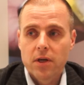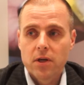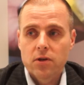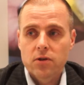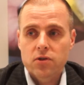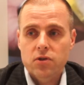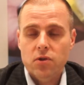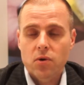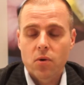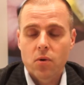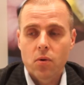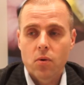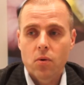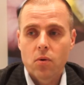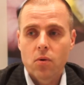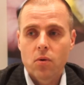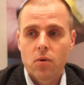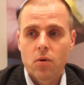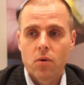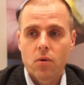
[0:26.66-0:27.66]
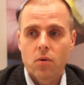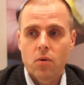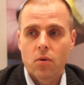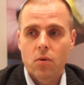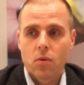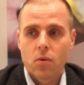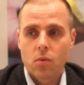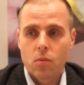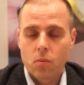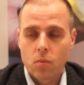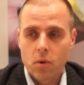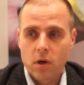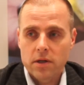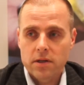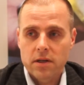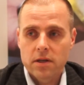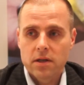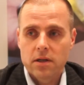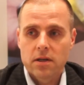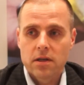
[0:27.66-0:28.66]
so
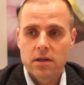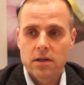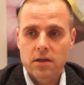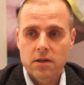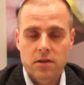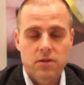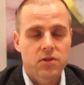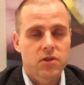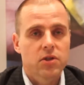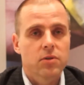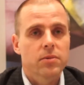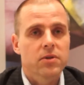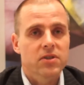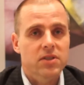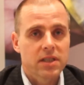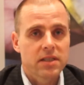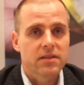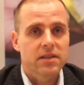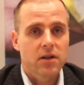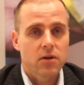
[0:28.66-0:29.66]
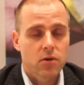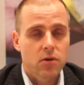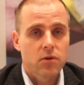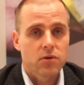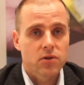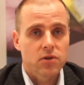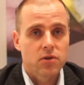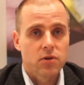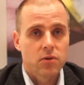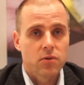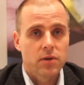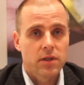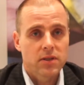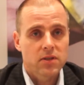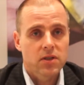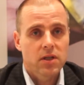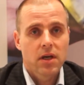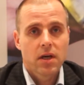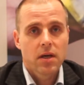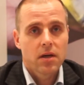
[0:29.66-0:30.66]
what consumers see telcos do
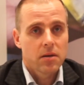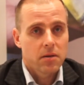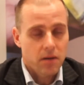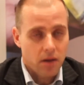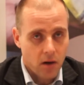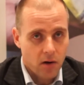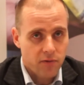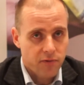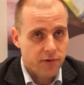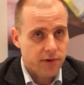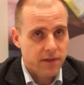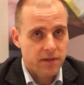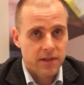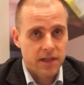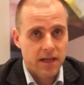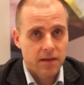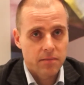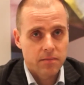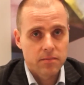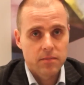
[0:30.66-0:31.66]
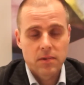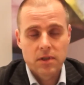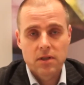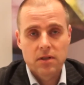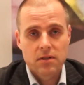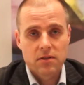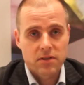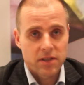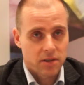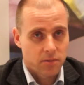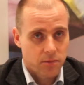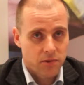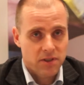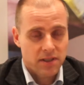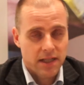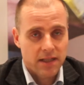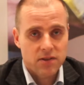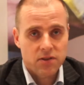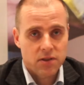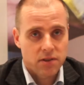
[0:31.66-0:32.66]
is offering them
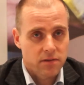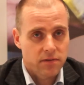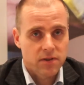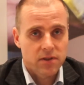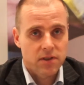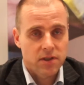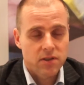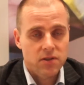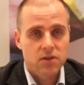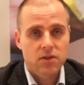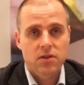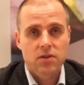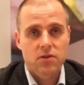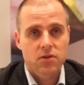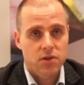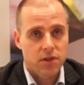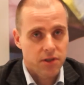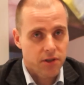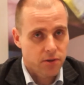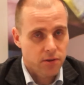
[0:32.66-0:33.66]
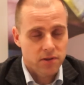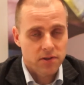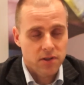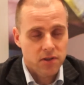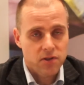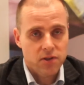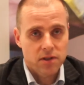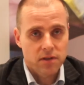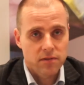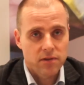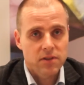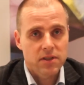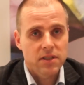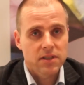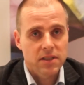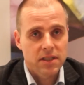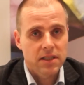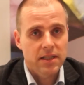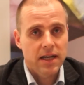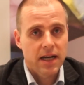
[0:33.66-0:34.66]
thermostat services, security
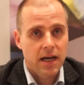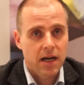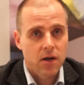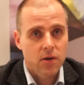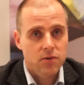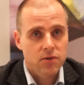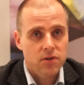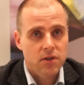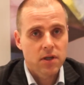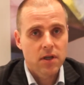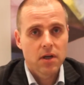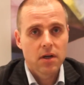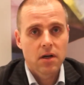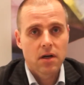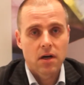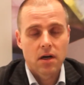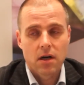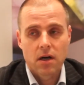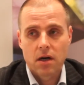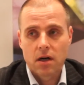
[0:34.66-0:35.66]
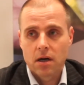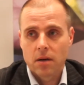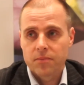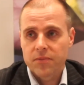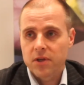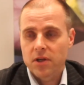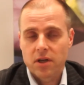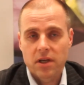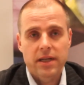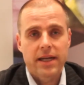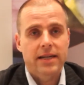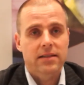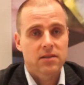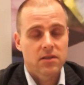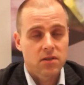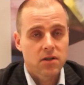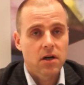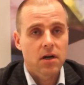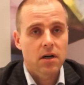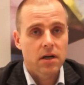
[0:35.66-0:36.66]
services in the house,
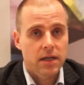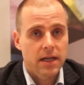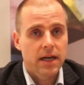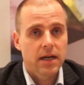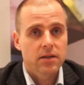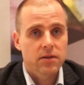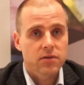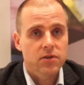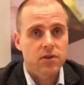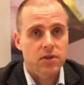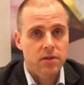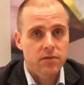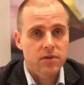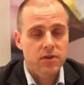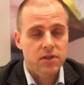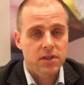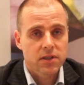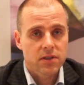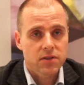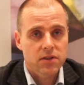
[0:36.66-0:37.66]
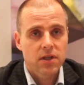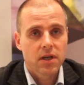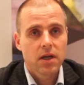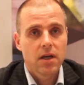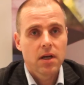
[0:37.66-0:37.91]
connected car kind of services.